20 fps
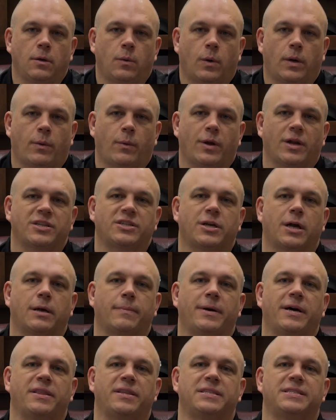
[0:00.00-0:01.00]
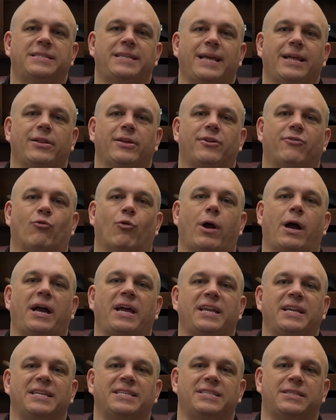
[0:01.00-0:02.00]
What I want to talk about in this daily
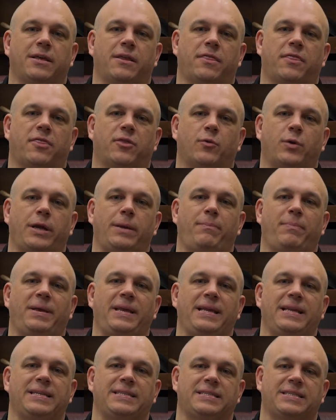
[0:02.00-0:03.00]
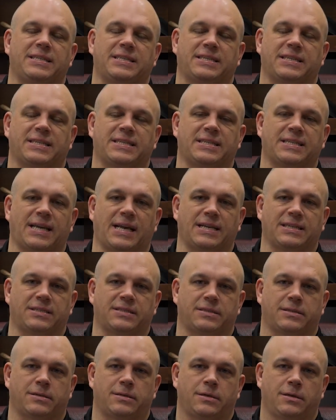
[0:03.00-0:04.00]
grind is the three P's to
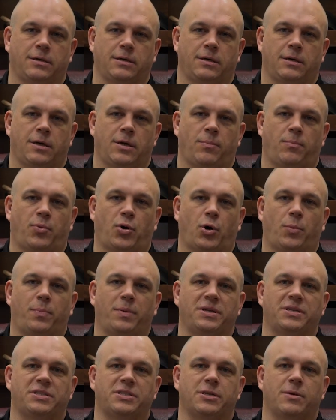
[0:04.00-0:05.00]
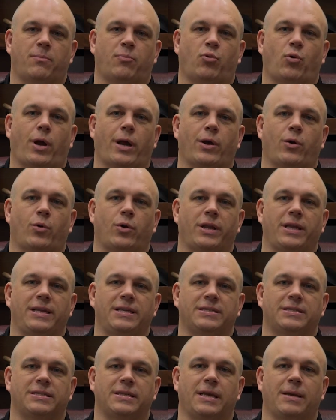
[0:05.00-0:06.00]
success purpose,
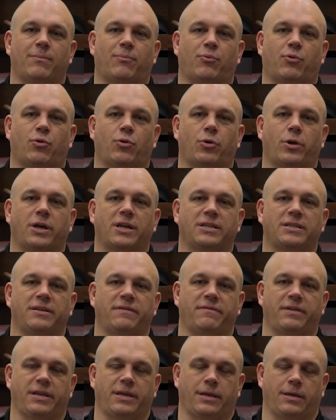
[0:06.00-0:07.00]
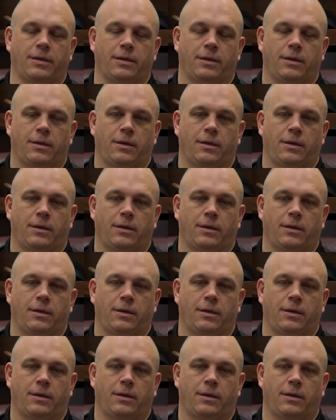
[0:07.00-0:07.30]
priorities, and productivity.